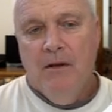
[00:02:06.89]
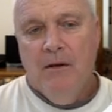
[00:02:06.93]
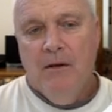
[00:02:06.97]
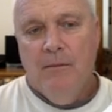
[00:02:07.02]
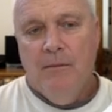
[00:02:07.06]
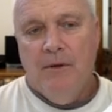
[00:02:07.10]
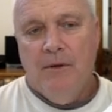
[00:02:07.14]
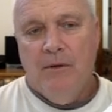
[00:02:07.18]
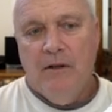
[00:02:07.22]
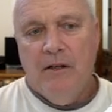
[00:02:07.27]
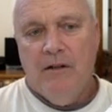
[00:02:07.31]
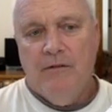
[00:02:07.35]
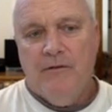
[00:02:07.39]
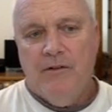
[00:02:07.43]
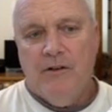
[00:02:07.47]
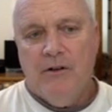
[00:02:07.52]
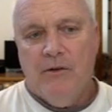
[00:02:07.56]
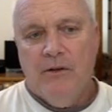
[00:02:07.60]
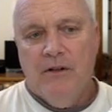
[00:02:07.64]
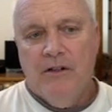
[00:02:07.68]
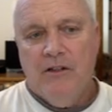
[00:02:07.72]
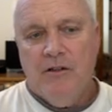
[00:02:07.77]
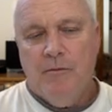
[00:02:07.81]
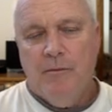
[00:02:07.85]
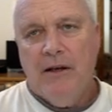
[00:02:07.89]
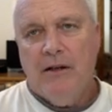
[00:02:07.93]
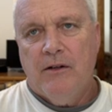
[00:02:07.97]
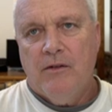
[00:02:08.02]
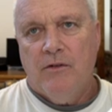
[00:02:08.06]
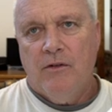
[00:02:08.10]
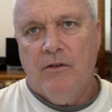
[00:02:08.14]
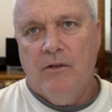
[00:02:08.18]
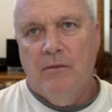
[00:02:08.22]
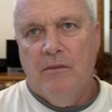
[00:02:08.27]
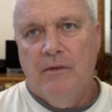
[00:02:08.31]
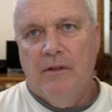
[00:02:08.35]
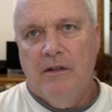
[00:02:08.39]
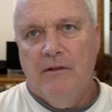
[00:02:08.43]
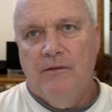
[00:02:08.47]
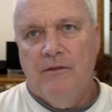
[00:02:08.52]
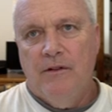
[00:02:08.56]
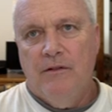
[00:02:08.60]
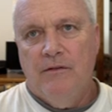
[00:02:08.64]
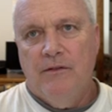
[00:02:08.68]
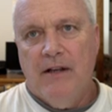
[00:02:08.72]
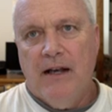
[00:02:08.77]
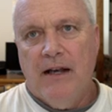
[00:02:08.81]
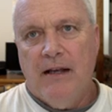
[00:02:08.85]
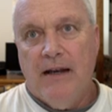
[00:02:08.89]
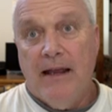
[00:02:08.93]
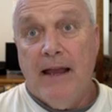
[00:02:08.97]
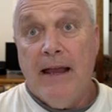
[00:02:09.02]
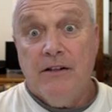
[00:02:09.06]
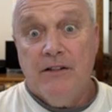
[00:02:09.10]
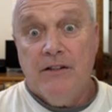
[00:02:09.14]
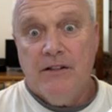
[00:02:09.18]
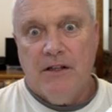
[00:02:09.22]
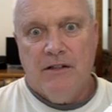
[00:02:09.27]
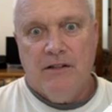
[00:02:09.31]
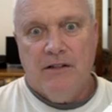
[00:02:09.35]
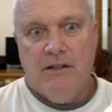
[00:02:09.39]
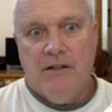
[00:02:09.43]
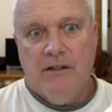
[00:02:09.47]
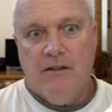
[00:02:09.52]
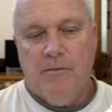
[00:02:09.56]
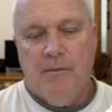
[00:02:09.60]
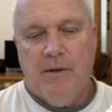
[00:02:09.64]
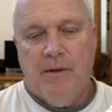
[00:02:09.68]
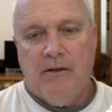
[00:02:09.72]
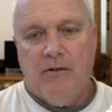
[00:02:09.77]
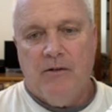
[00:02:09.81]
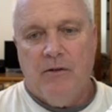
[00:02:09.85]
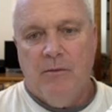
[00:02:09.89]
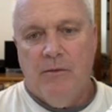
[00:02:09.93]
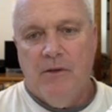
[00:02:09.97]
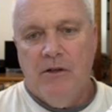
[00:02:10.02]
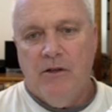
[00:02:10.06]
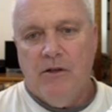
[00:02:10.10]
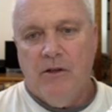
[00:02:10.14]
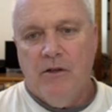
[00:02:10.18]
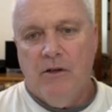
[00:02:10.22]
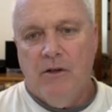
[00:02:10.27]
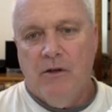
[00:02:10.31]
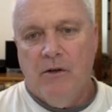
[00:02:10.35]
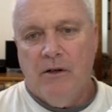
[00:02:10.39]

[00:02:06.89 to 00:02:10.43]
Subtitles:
But if you're in Spectrum, and if you've got access to Spectrum, you can go to